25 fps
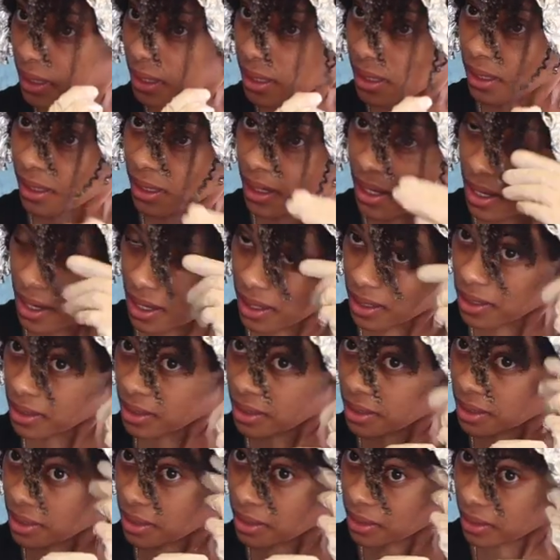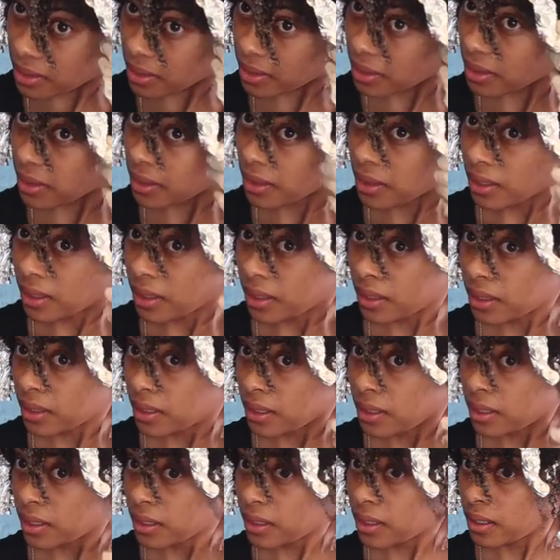this color
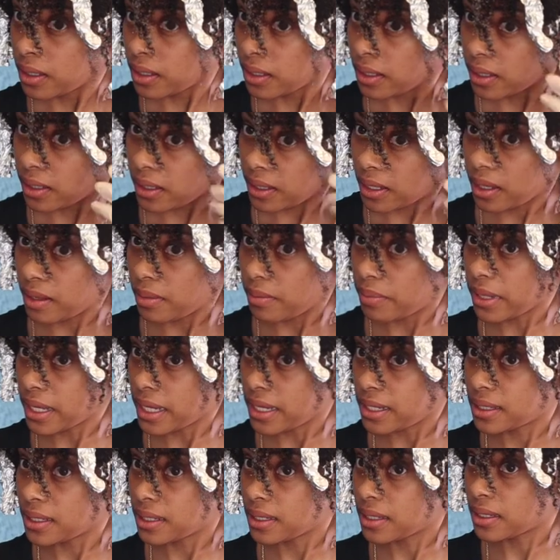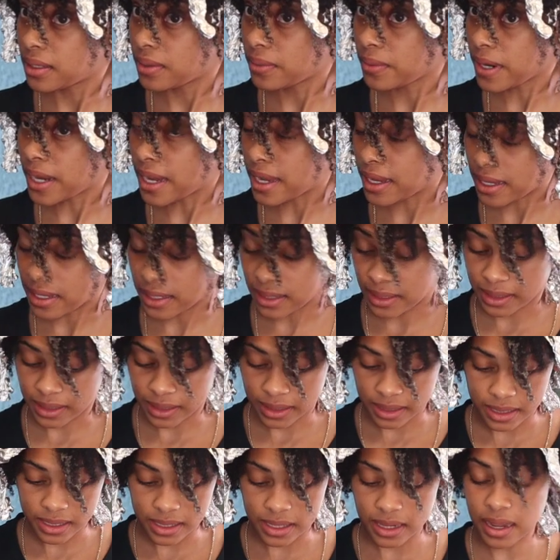in places where I can
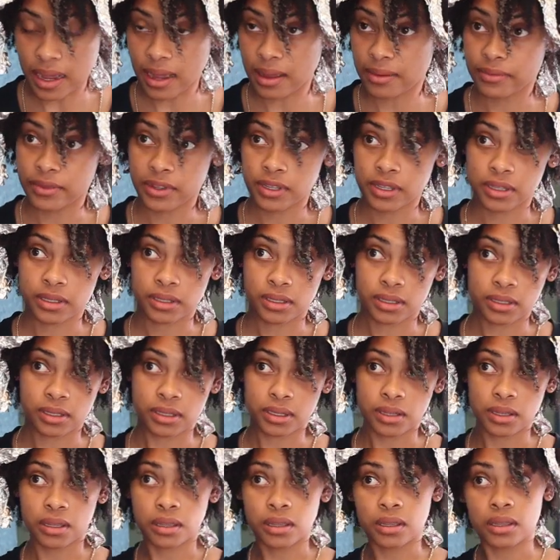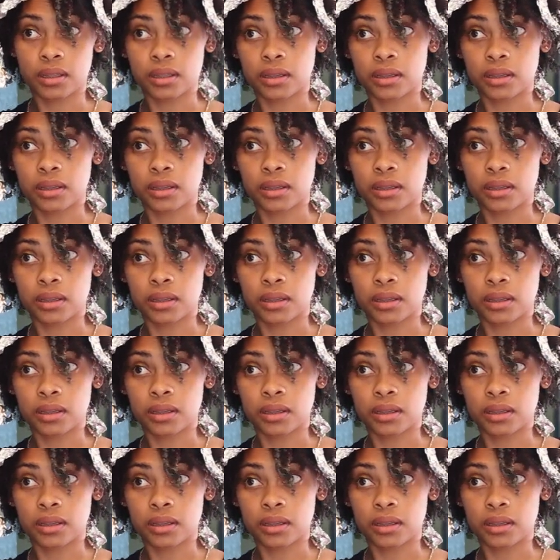see, obviously.